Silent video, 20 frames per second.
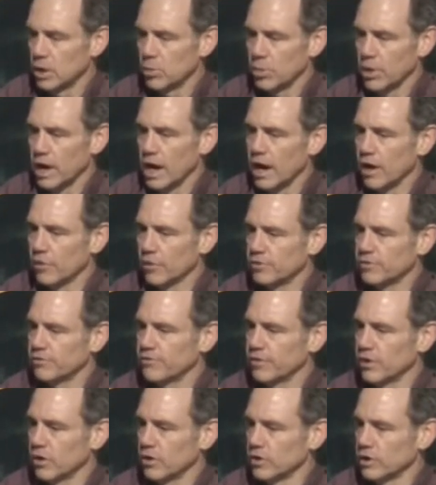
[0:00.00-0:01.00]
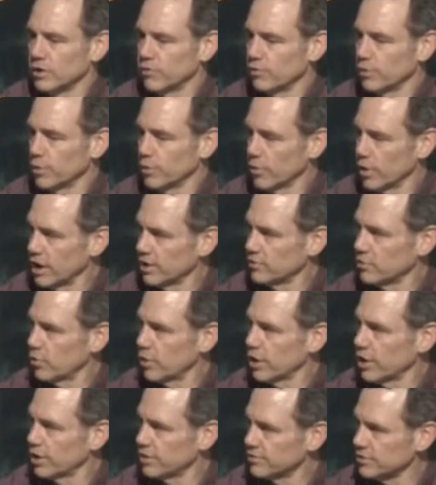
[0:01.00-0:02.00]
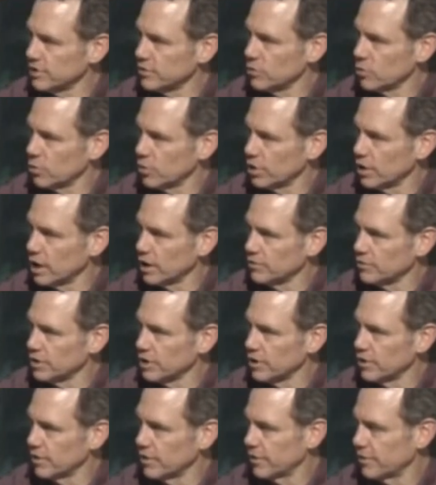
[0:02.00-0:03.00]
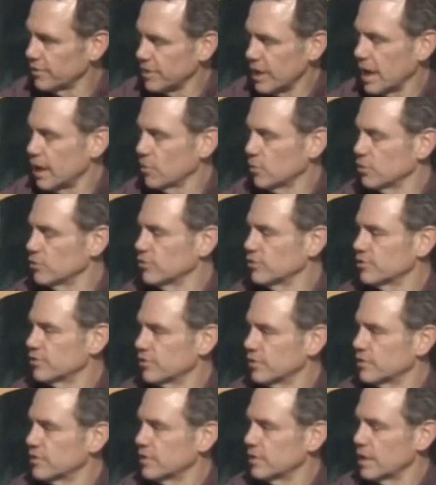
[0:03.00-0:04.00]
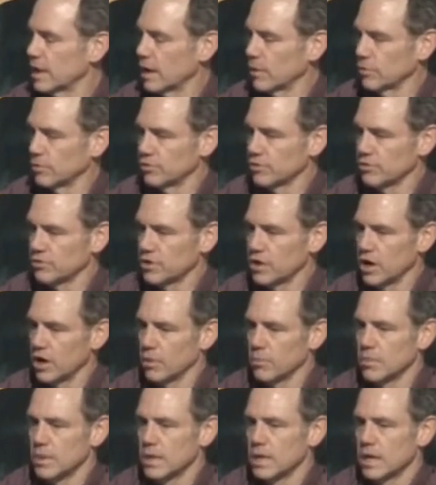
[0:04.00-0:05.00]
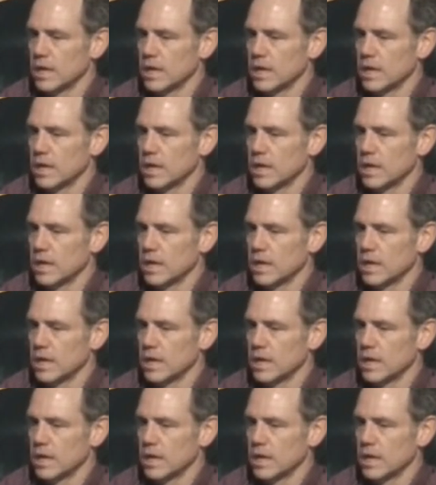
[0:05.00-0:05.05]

but I always felt if we raise awareness, get the word out there, that that will just that will just come.